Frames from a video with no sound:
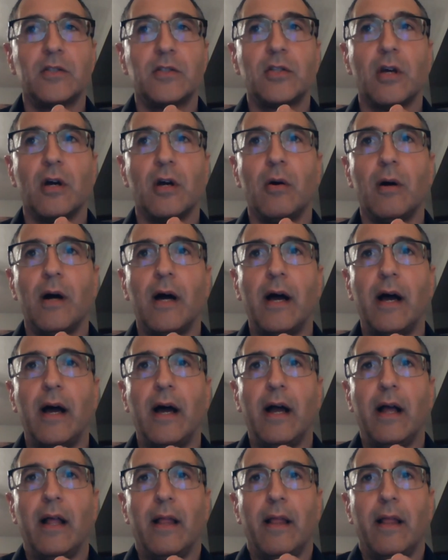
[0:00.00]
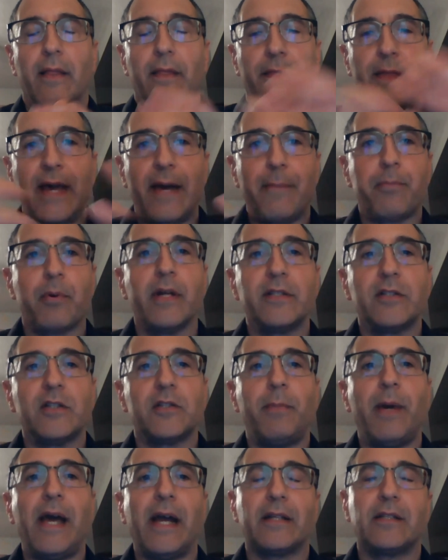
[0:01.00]
So that brings
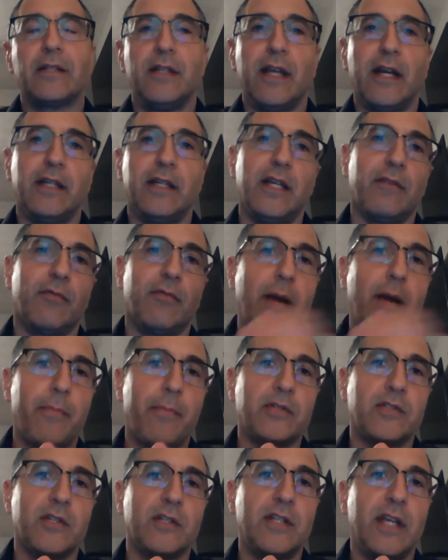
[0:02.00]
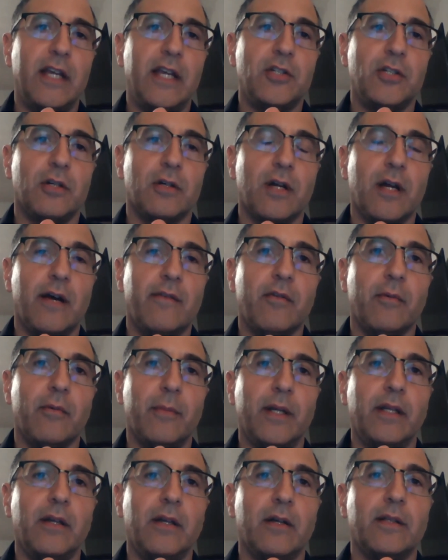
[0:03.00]
us back to the idea of representational
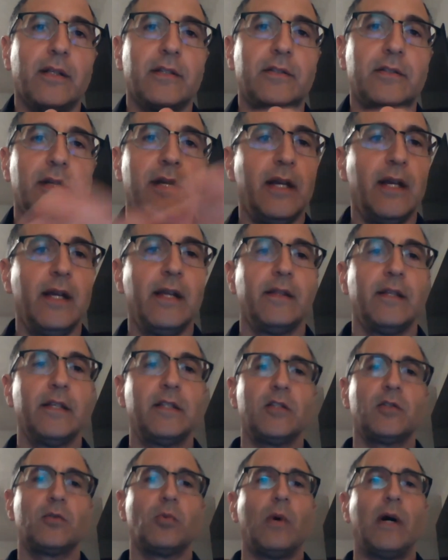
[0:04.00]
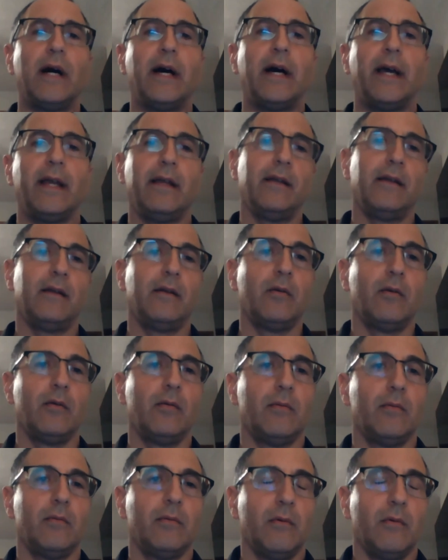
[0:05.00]
government. You know, this is why
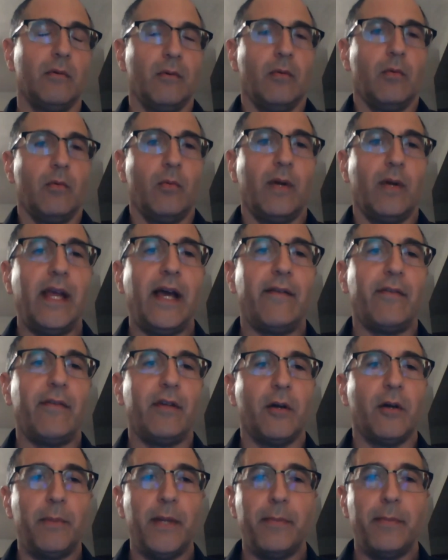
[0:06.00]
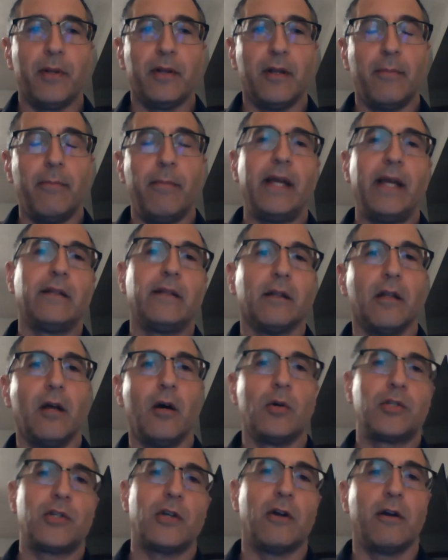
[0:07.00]
we have it. You know, people lament
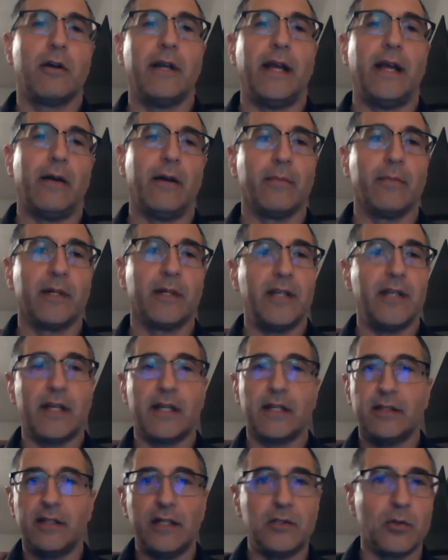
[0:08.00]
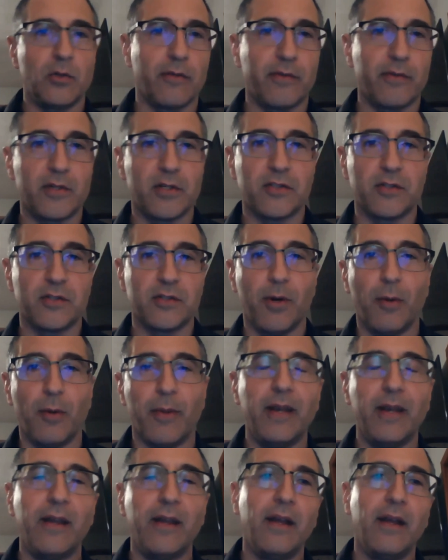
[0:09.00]
low turnout. I'm going to take a detour for just a
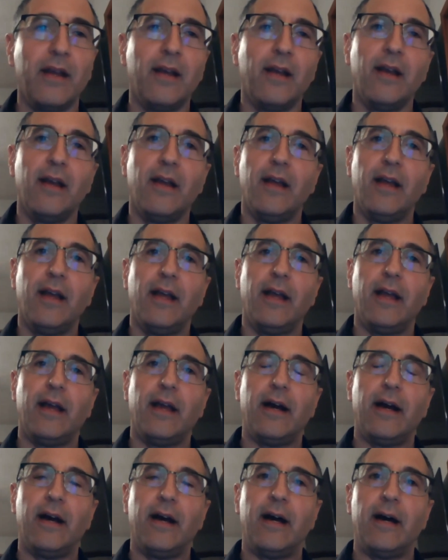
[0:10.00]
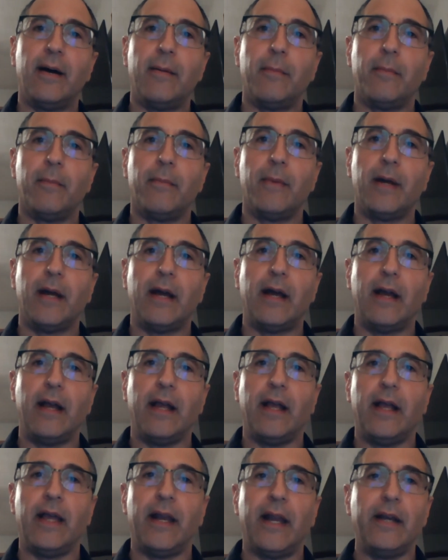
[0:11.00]
moment. And
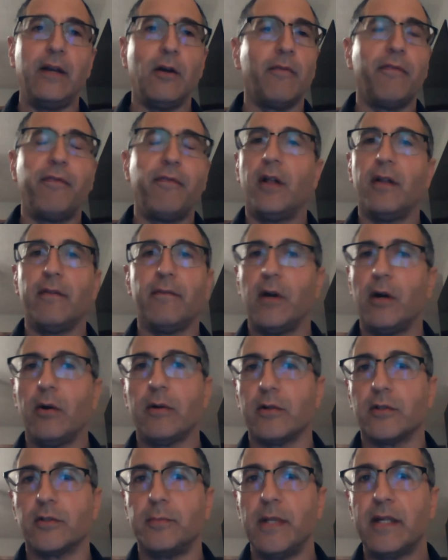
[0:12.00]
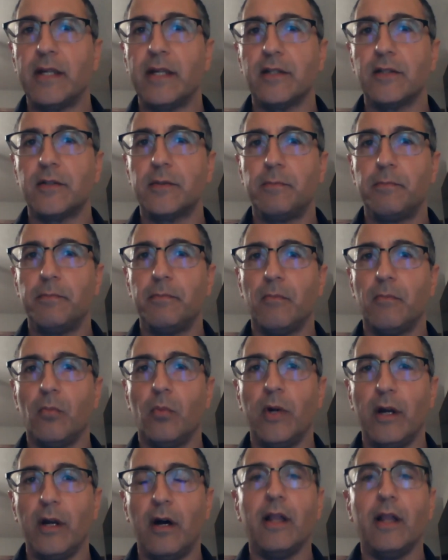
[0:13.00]
I don't fault voters, because
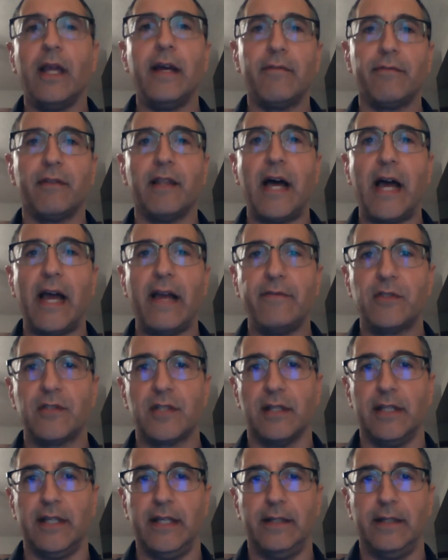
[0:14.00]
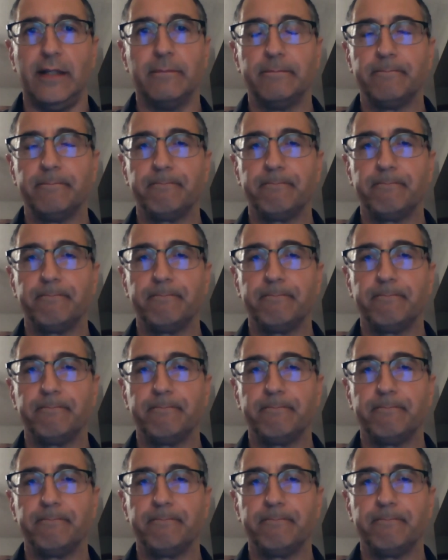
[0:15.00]
we all have lives to lead.